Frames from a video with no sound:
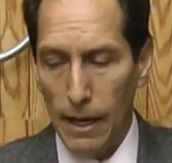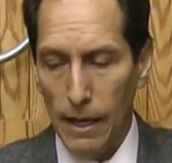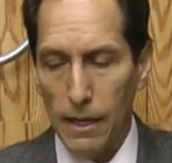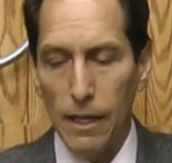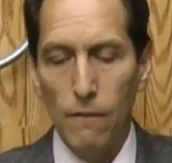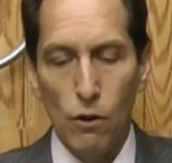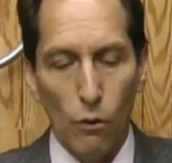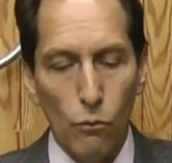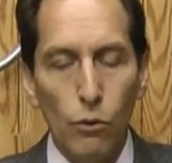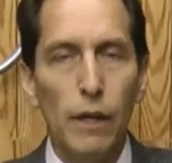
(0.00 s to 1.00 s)
And they give you
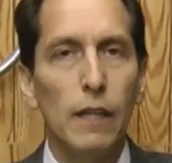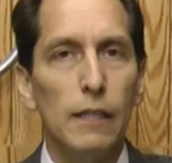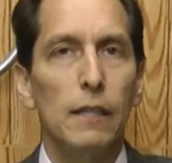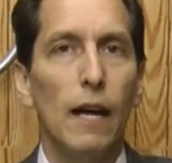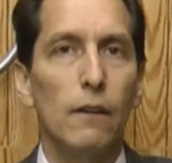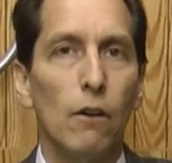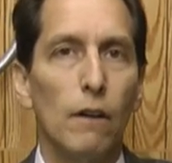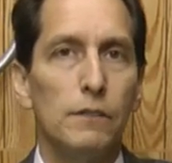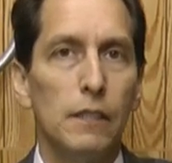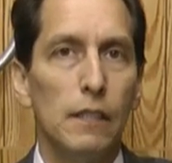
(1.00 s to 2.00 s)
a really tight
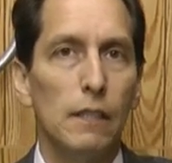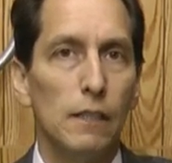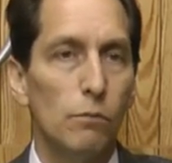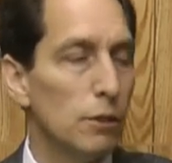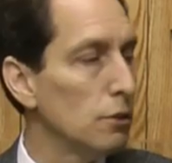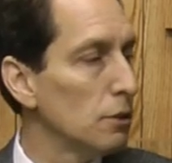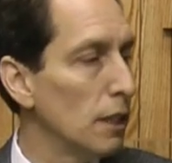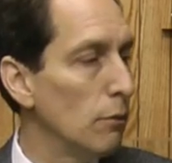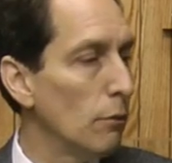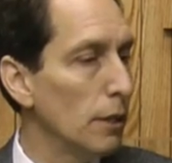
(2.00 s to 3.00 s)
RF seal, is what you'll
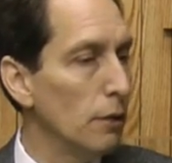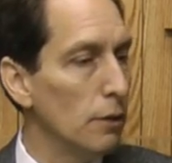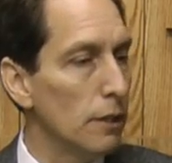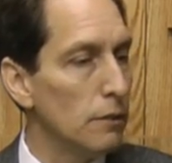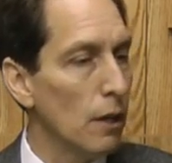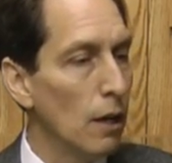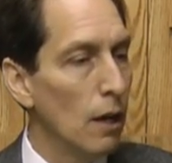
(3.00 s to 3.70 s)
see when we do this.